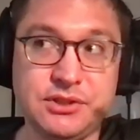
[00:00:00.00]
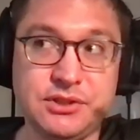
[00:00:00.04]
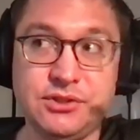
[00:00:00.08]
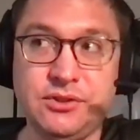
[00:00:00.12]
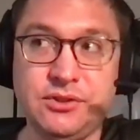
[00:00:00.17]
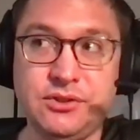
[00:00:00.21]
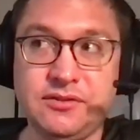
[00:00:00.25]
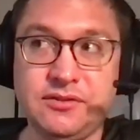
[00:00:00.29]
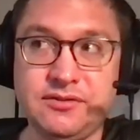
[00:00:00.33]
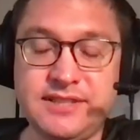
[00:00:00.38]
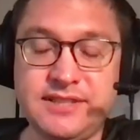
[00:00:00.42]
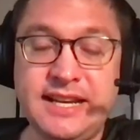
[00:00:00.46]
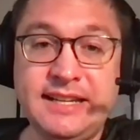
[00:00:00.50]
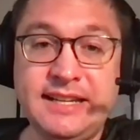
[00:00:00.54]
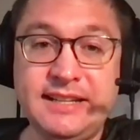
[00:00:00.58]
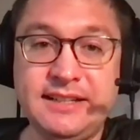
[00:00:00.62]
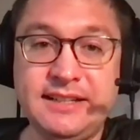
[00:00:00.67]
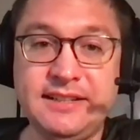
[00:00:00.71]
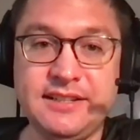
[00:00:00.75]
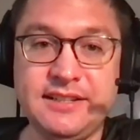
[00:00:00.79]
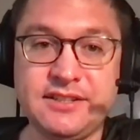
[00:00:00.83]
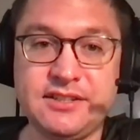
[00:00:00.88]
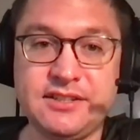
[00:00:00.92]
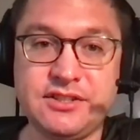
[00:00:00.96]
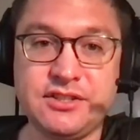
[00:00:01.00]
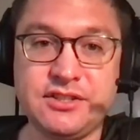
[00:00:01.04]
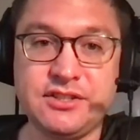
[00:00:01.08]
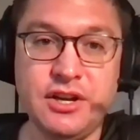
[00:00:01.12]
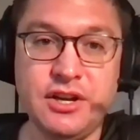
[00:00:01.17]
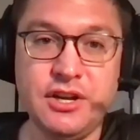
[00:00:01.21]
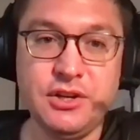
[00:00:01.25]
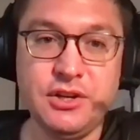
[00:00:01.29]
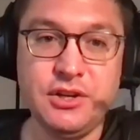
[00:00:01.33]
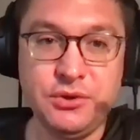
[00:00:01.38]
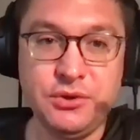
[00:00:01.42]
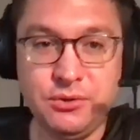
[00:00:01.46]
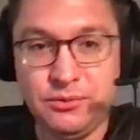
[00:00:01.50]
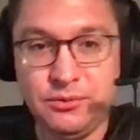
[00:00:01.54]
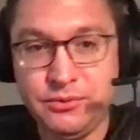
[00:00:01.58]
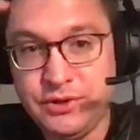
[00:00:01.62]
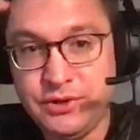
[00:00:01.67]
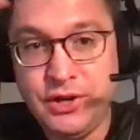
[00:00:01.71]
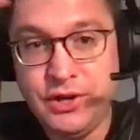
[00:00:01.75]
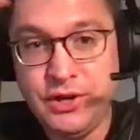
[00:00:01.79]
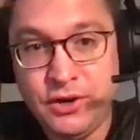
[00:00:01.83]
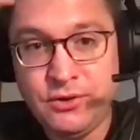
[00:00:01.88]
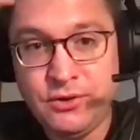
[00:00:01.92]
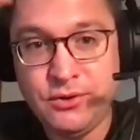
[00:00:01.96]
So if scientists who
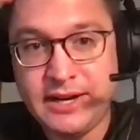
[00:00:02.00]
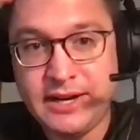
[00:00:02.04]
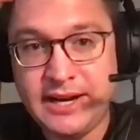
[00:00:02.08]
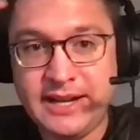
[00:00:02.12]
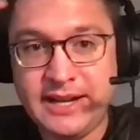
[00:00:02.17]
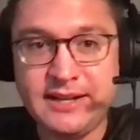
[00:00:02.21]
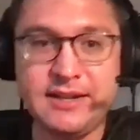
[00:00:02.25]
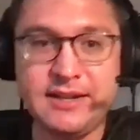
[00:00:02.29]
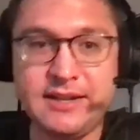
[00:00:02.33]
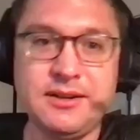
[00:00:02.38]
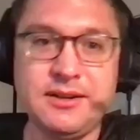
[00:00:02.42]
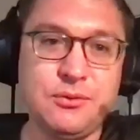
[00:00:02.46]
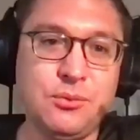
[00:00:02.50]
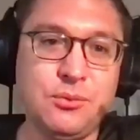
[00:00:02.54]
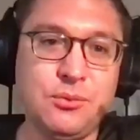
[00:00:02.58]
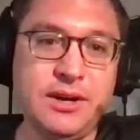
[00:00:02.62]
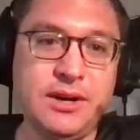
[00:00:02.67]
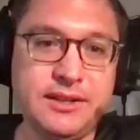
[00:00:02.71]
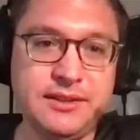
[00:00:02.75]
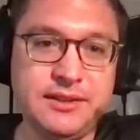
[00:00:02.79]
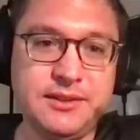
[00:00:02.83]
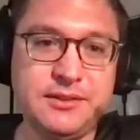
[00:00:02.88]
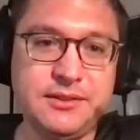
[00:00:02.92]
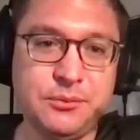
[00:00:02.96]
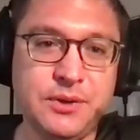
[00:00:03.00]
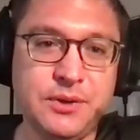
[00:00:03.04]
know kind of what,